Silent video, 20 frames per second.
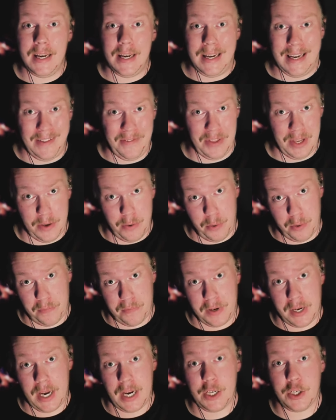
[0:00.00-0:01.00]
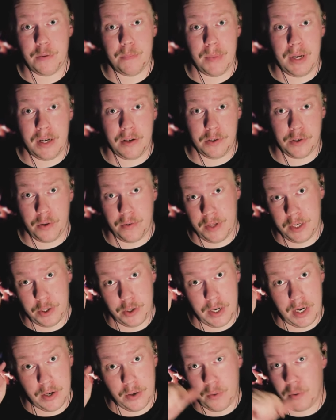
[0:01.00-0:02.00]
Hit that notification bell so that you
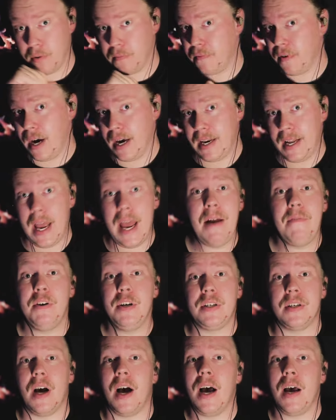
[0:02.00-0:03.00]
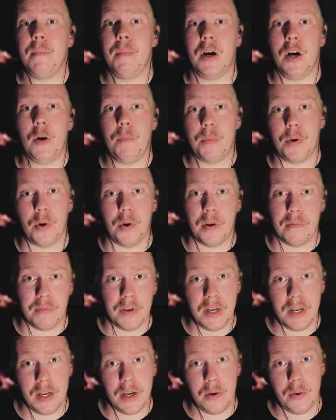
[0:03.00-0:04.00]
get notified every time I upload a
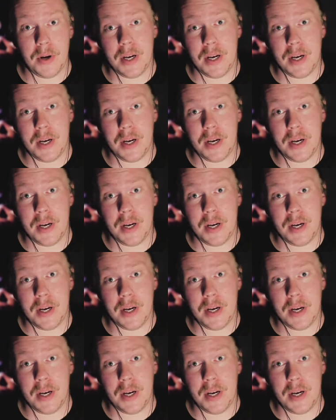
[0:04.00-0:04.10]
video.